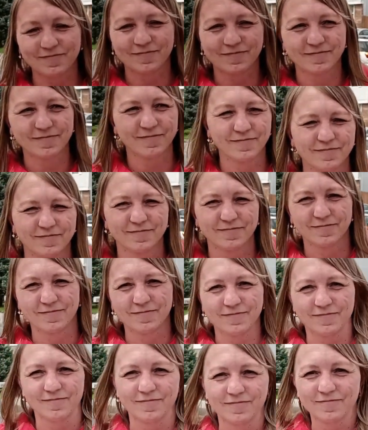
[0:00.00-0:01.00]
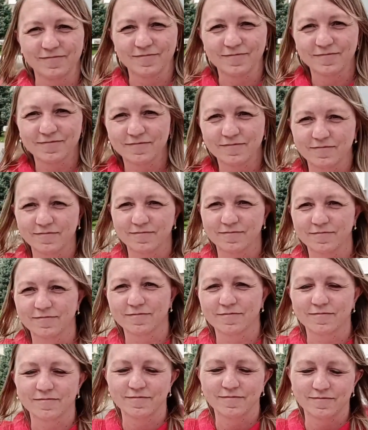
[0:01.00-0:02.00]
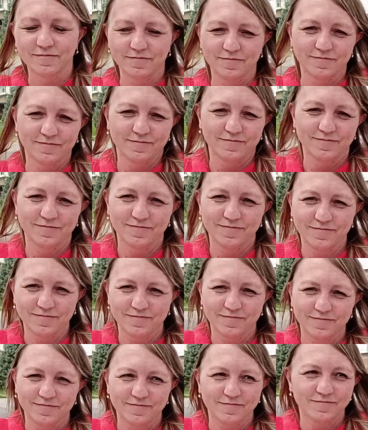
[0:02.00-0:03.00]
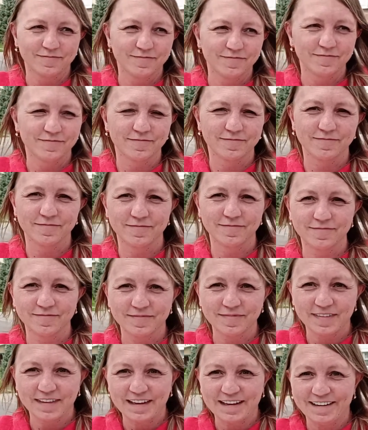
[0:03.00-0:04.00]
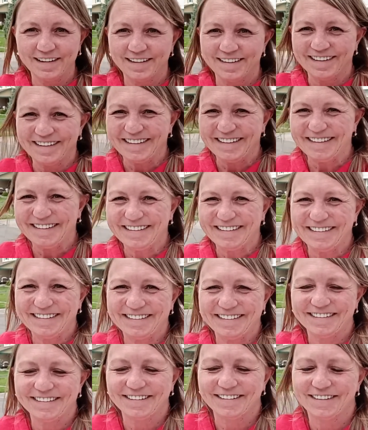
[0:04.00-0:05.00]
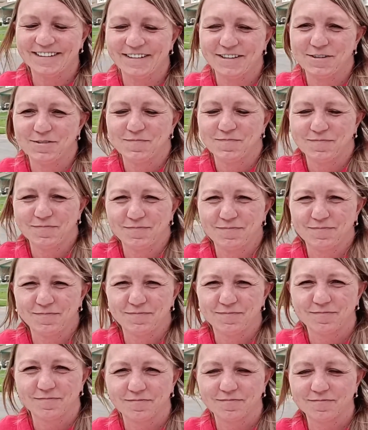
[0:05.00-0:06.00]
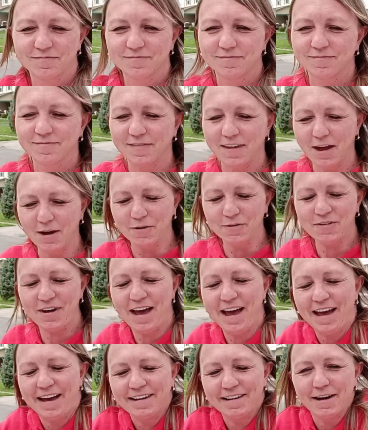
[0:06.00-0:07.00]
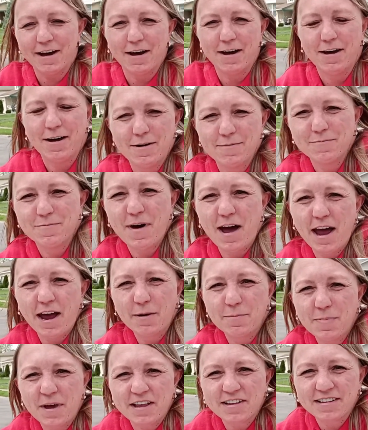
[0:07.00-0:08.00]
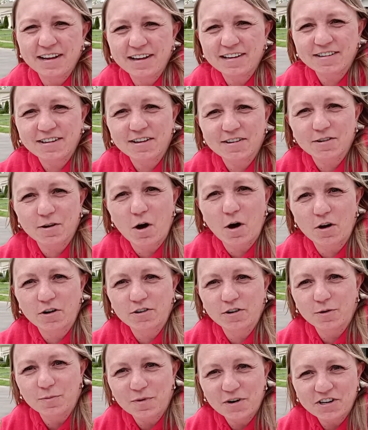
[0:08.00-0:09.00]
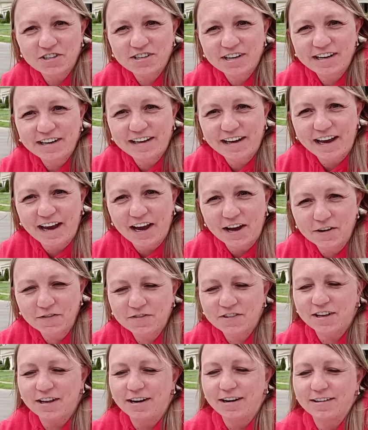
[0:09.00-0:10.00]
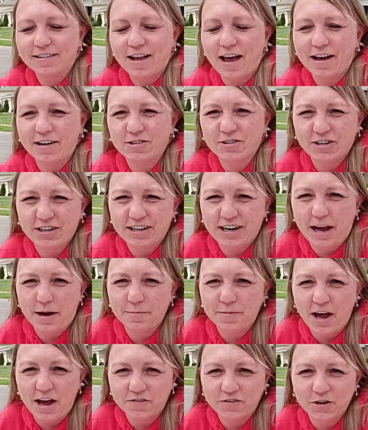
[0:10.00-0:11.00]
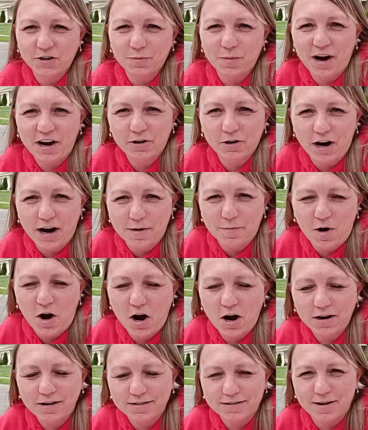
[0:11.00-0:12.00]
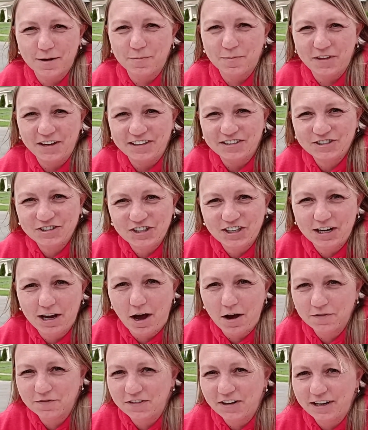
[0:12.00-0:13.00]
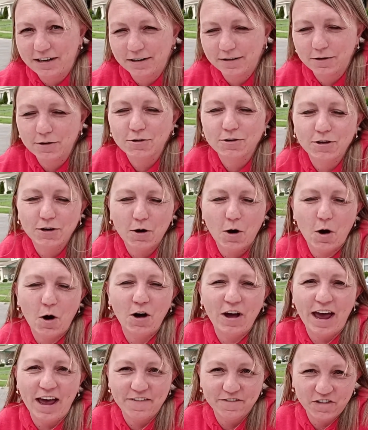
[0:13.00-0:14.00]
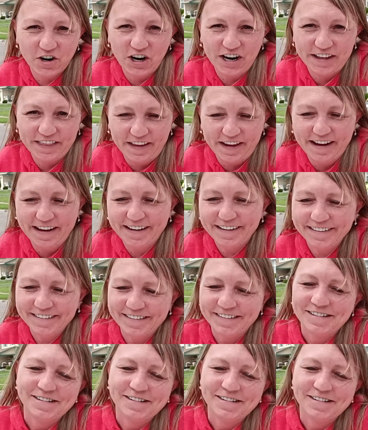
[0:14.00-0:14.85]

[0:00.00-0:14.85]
and uh, the name of it so that they can go there and uh, like your page and get anything that they need. Okay. Um, my business is called Goobers and Gifts, and it's actually named after my grandma. It's something she often used to call everything.